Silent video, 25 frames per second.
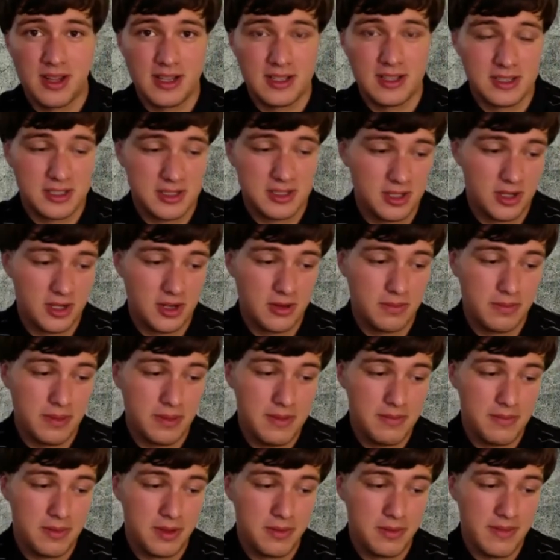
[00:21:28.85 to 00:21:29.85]
because, you know,
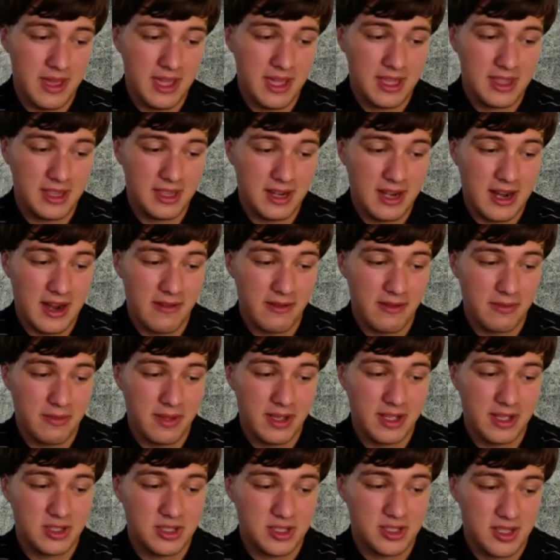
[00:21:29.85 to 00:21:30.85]
people make the
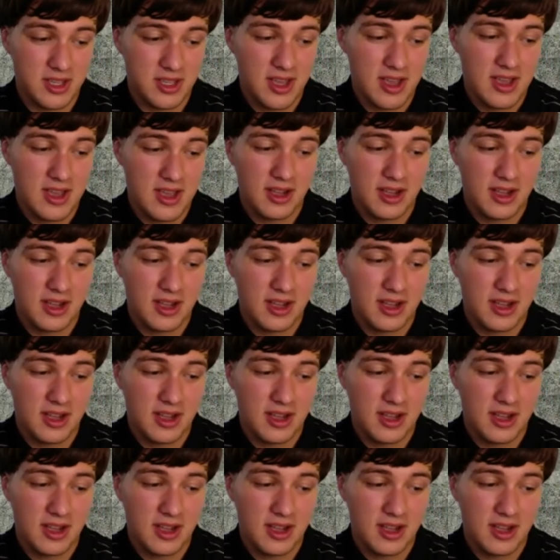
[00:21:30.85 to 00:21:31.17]
governments.